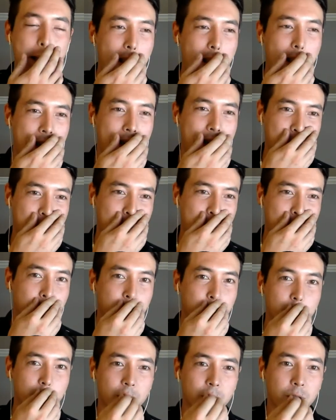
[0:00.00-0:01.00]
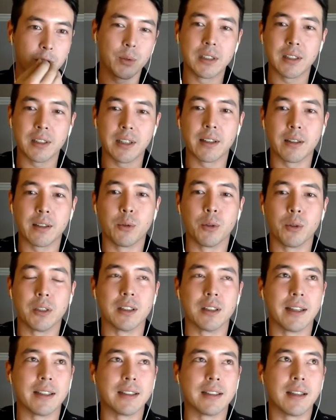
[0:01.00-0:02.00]
So that's why it's like, what is
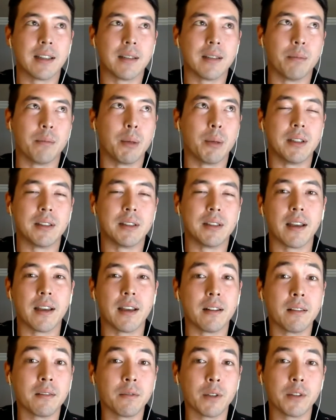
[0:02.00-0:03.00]
it, like 10,